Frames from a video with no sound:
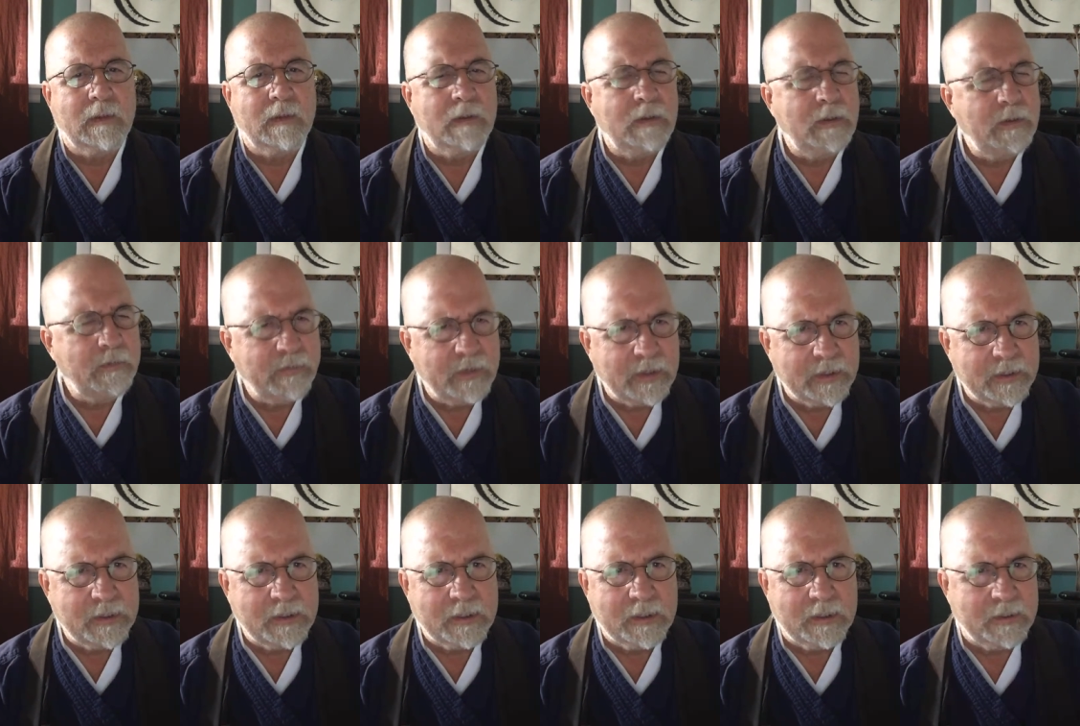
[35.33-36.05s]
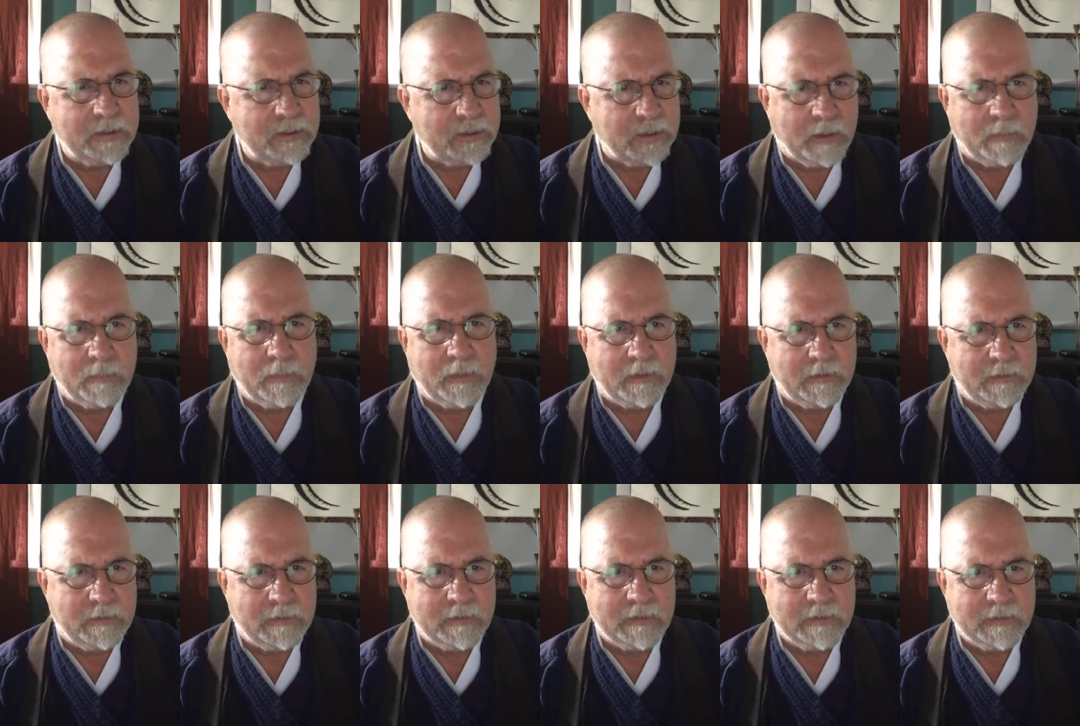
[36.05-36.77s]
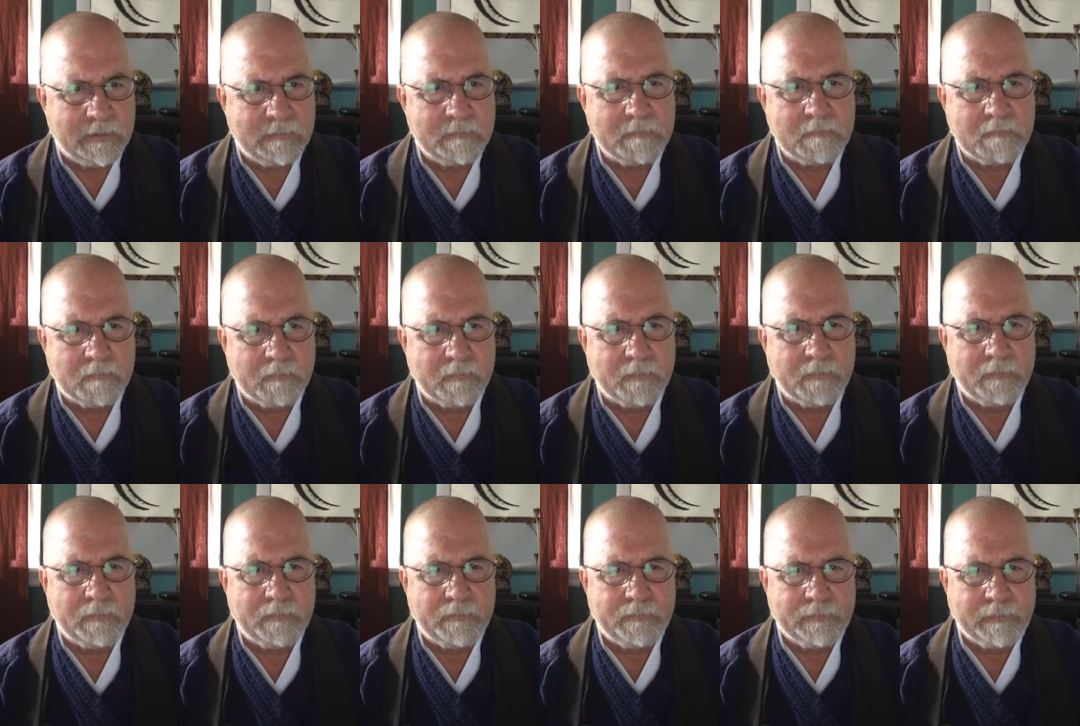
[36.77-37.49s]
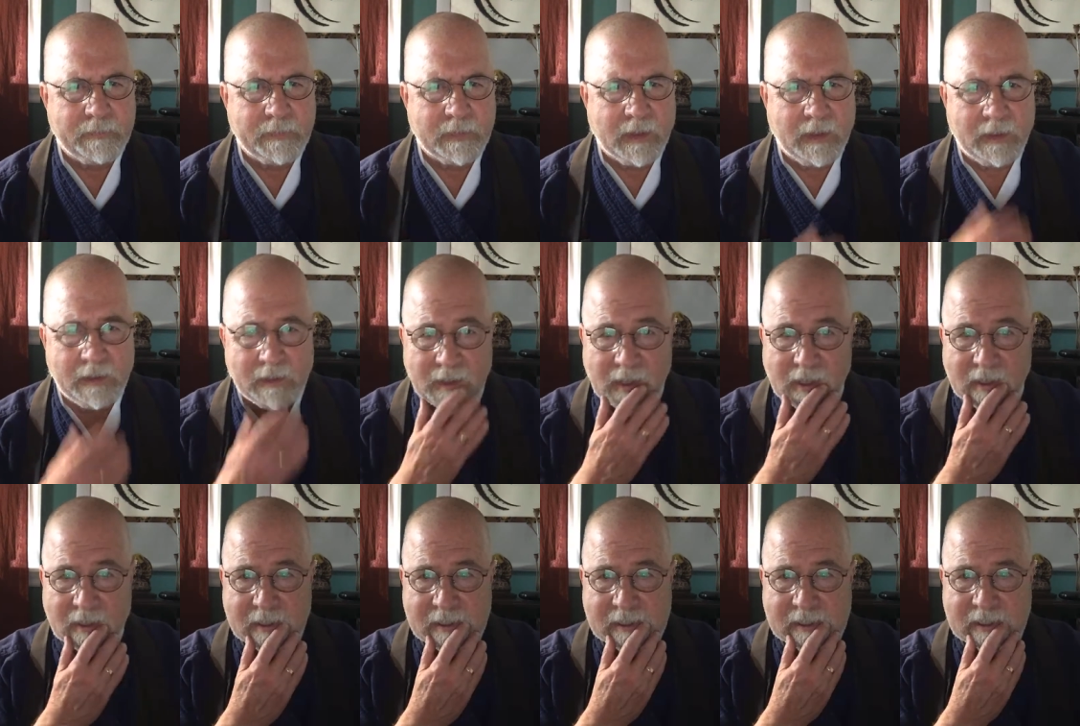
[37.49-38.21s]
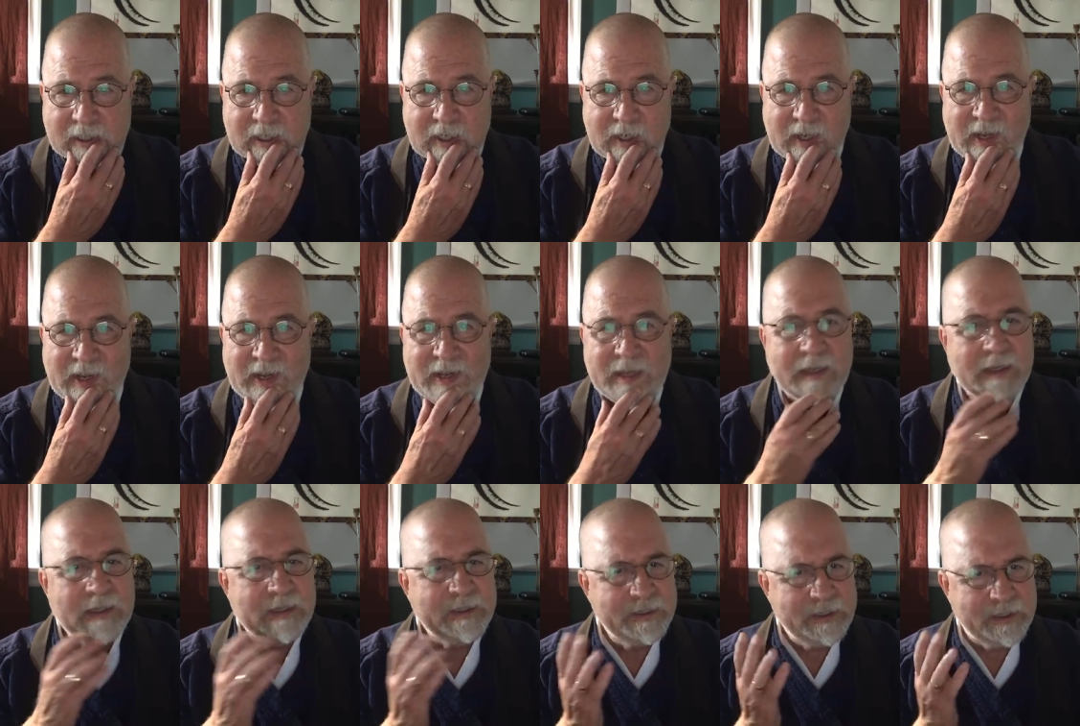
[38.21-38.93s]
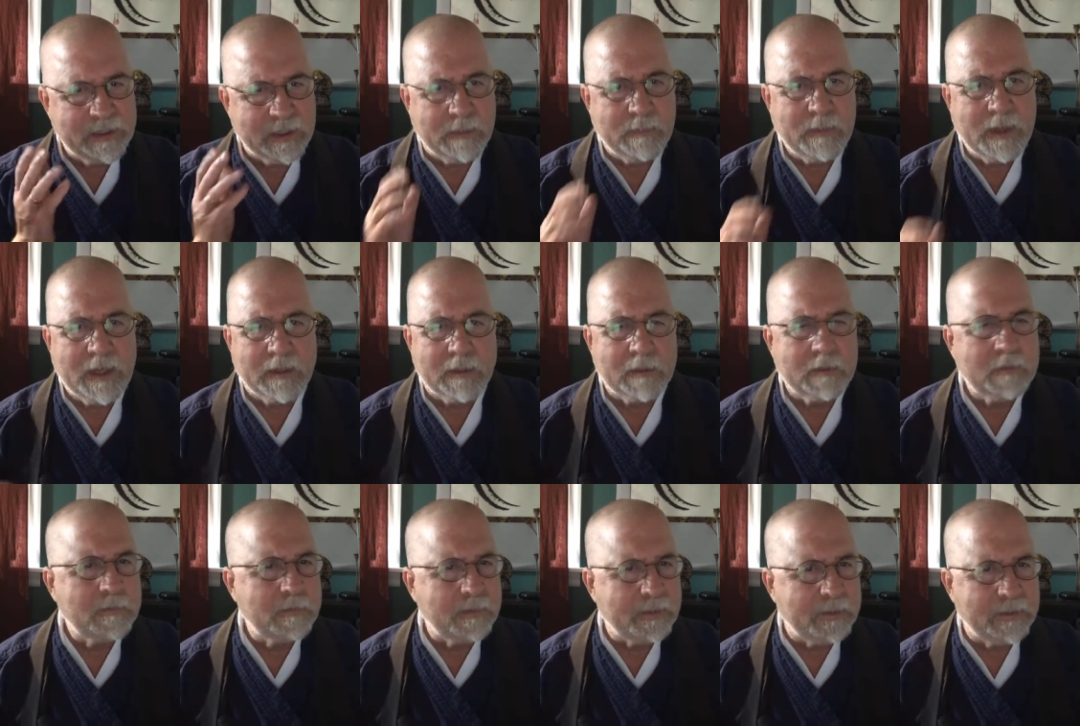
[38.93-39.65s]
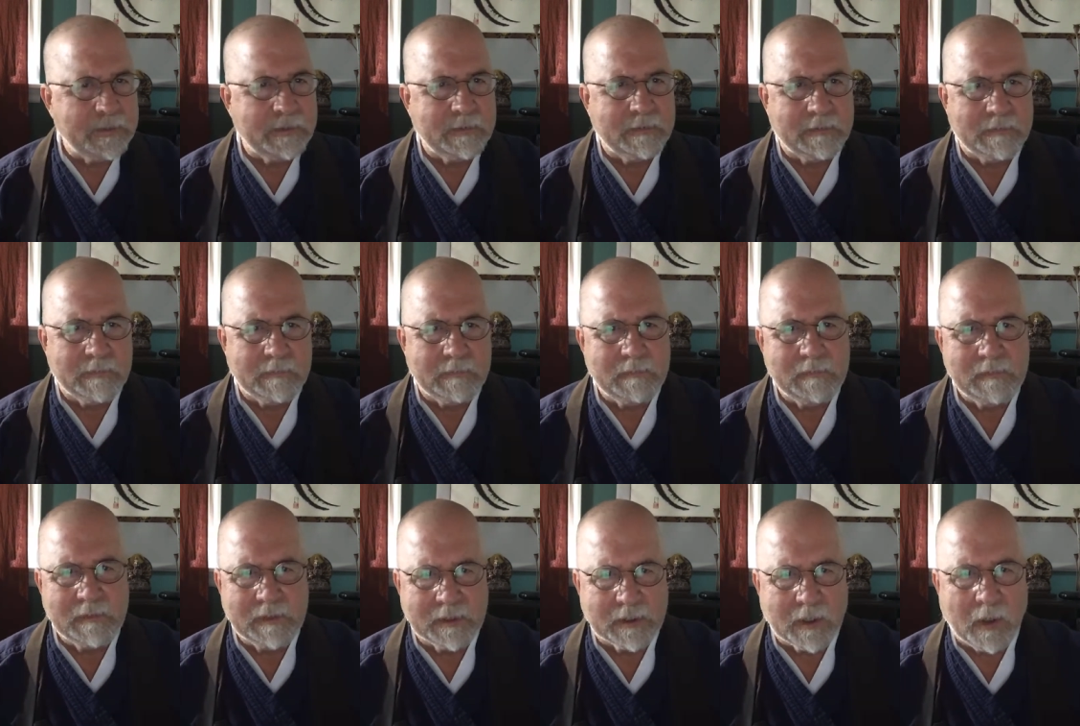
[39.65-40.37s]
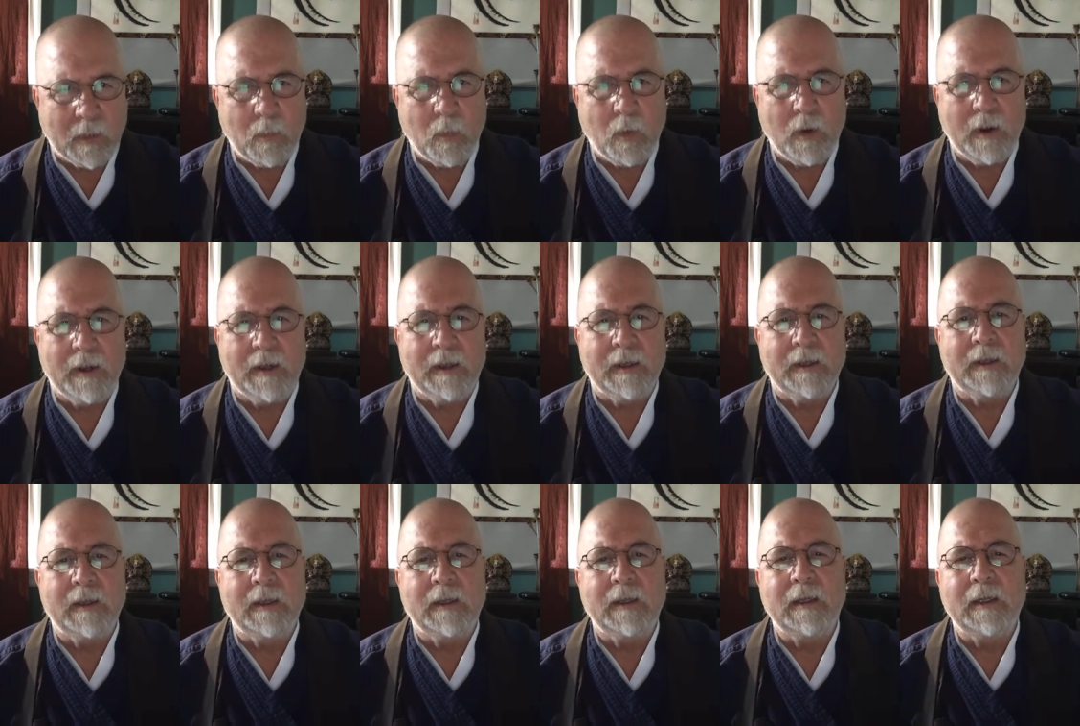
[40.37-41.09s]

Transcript: You've Got to Say Something and yes, somehow, in some way,